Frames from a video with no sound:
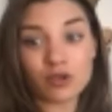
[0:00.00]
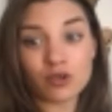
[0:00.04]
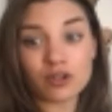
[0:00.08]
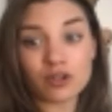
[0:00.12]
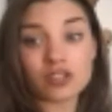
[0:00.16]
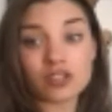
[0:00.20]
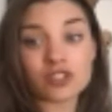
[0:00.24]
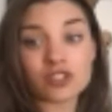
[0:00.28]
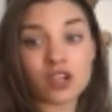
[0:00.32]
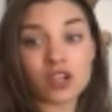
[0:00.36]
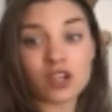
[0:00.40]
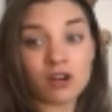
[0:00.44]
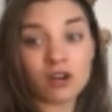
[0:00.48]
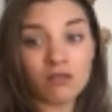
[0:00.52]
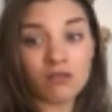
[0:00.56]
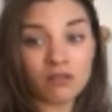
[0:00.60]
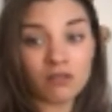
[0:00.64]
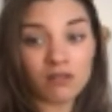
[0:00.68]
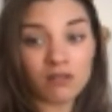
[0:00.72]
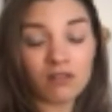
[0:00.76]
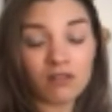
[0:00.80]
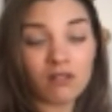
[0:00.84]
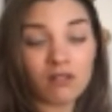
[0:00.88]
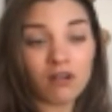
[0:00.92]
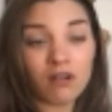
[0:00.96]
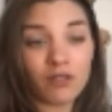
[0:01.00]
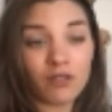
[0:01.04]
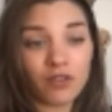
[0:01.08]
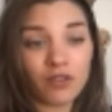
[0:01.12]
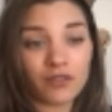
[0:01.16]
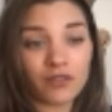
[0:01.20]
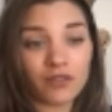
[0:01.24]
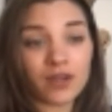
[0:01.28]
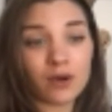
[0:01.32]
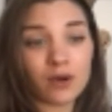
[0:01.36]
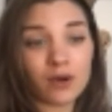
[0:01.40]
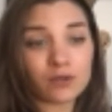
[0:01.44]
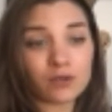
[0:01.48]
Show. I thought
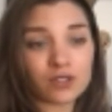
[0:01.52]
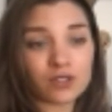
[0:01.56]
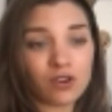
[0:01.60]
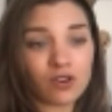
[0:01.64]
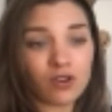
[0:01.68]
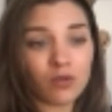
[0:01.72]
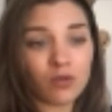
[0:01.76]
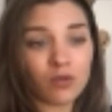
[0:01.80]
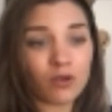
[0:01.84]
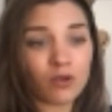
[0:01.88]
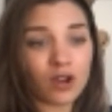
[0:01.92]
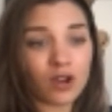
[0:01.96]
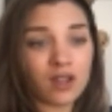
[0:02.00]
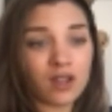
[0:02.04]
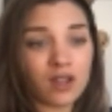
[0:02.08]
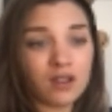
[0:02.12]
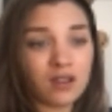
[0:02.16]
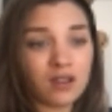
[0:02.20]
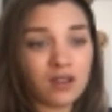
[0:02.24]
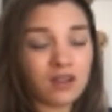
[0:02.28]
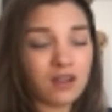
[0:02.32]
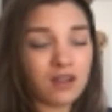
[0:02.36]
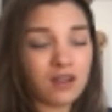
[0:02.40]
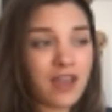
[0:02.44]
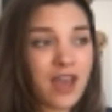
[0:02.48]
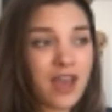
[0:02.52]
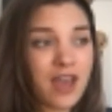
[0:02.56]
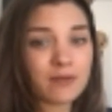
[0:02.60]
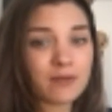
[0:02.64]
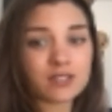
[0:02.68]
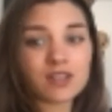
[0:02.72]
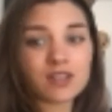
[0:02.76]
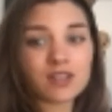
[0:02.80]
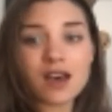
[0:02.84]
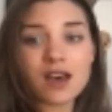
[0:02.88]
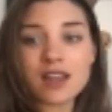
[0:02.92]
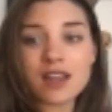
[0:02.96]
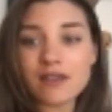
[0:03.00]
that was a home run.
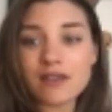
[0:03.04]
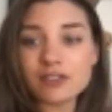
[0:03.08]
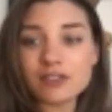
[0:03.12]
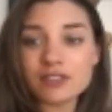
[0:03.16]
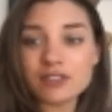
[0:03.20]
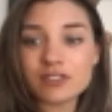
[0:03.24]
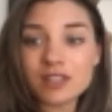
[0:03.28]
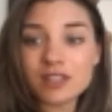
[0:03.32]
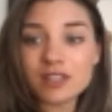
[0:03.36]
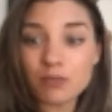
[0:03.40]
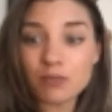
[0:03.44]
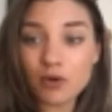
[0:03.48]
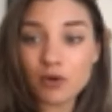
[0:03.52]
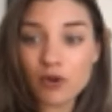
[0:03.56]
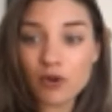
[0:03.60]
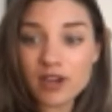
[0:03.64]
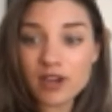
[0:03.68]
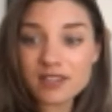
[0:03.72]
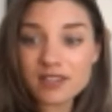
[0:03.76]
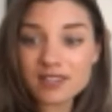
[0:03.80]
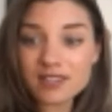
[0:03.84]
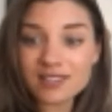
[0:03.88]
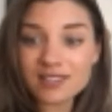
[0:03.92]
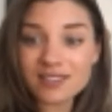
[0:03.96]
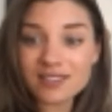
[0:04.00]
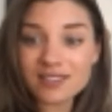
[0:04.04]
Amazon, have you seen The Boys?